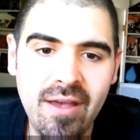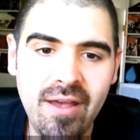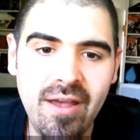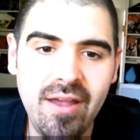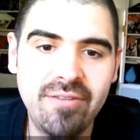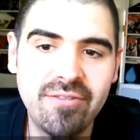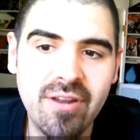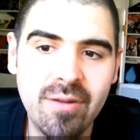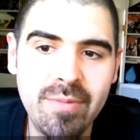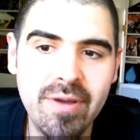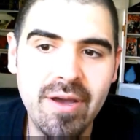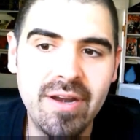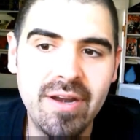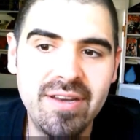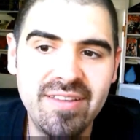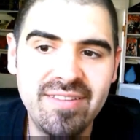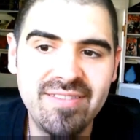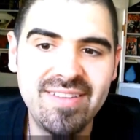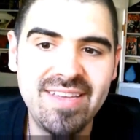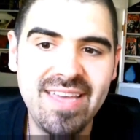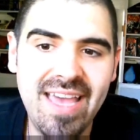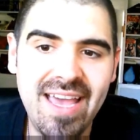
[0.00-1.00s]
It's going to be on
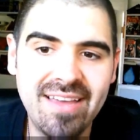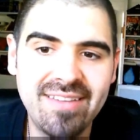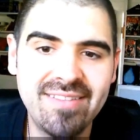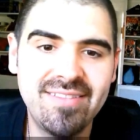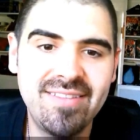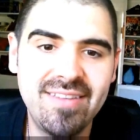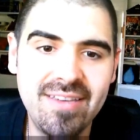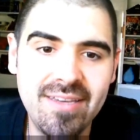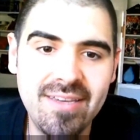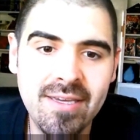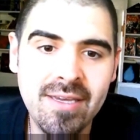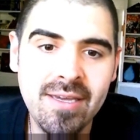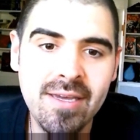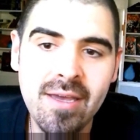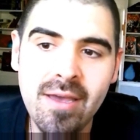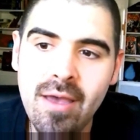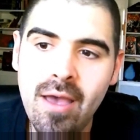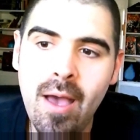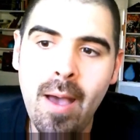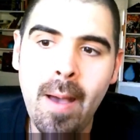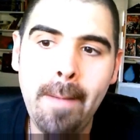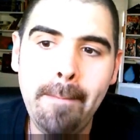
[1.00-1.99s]
Disney XD,
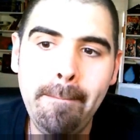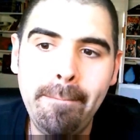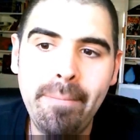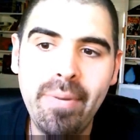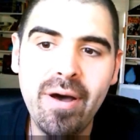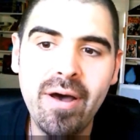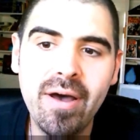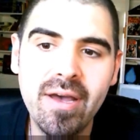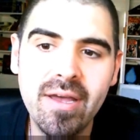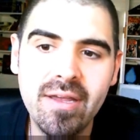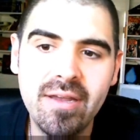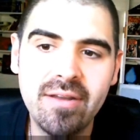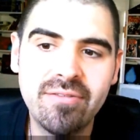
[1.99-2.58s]
but